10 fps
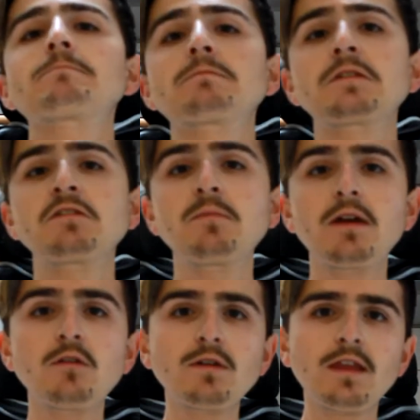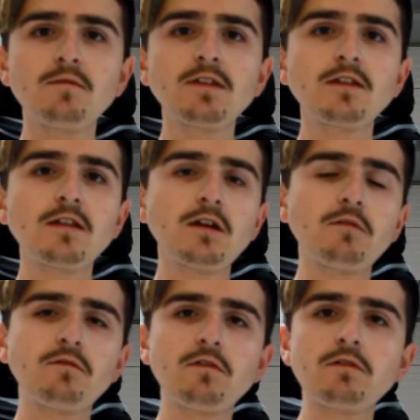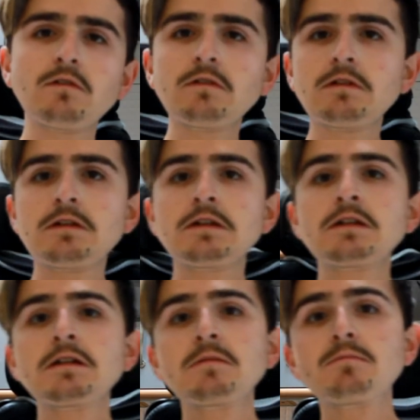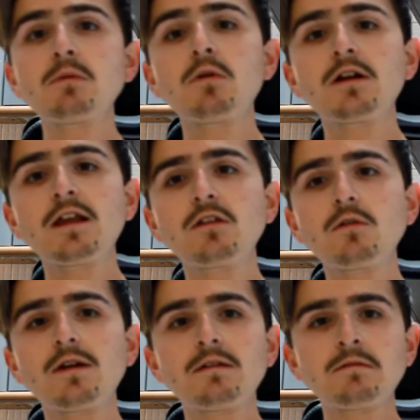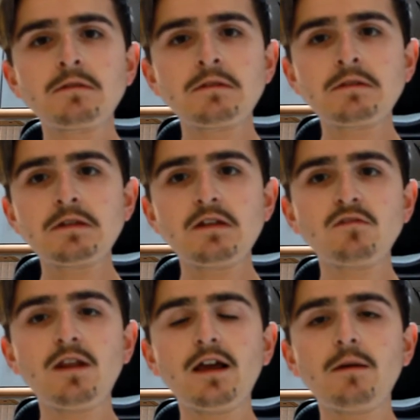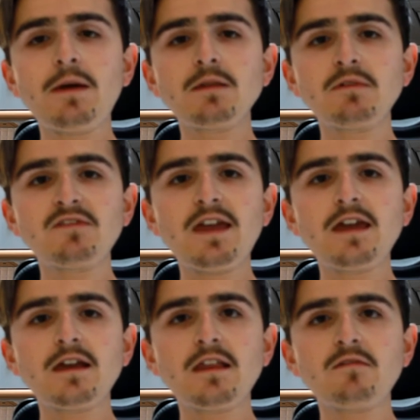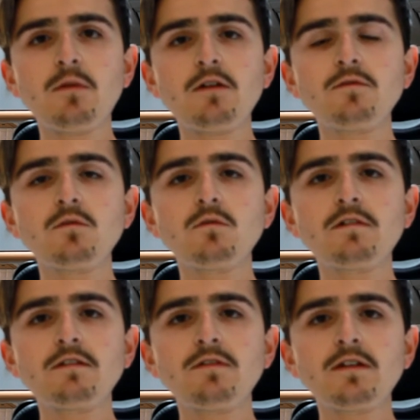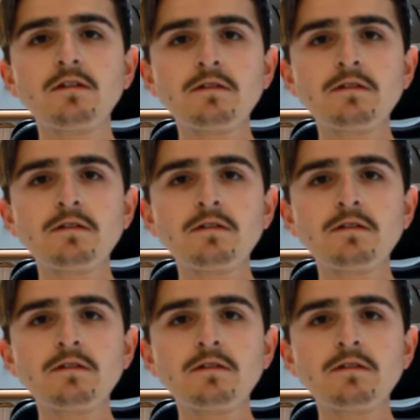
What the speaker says: Just a bit annoyed that video didn't go through. But what can I do, eh? It's not like I made a mistake and it's my fault or anything.